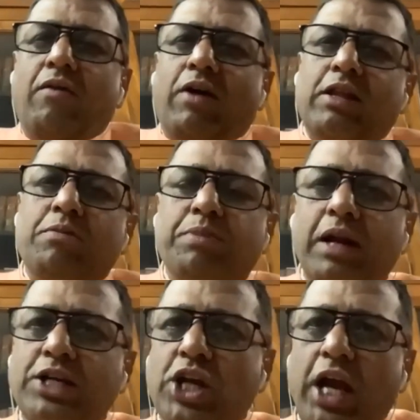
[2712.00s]

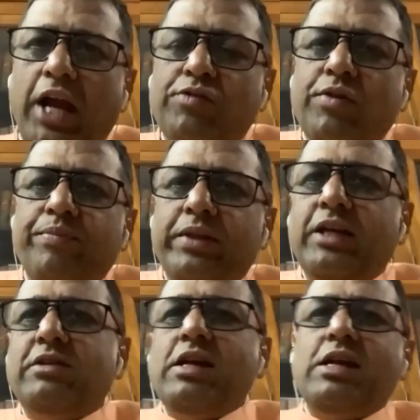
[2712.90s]
Varadapullai's case
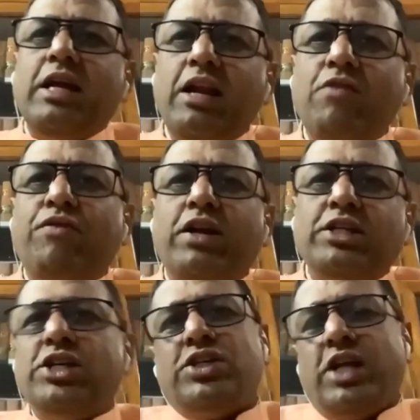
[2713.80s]
is that the
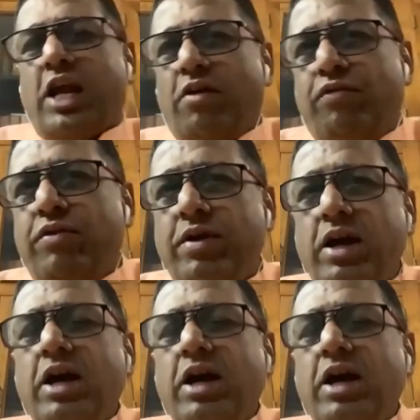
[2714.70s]
inference is enough.